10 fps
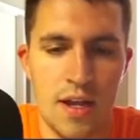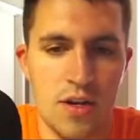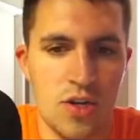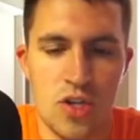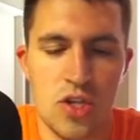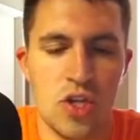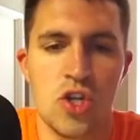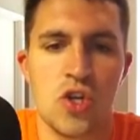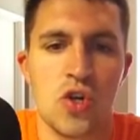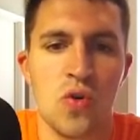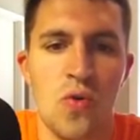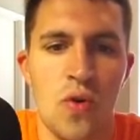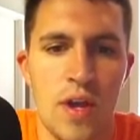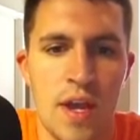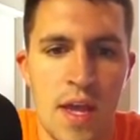just
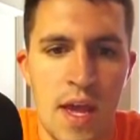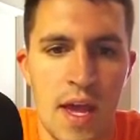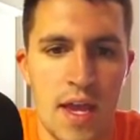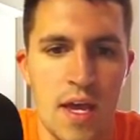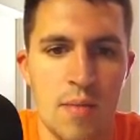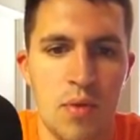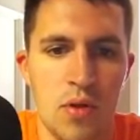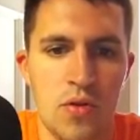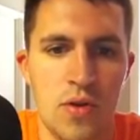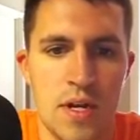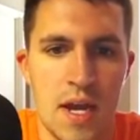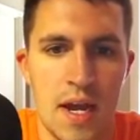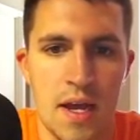destroy a balloon attack.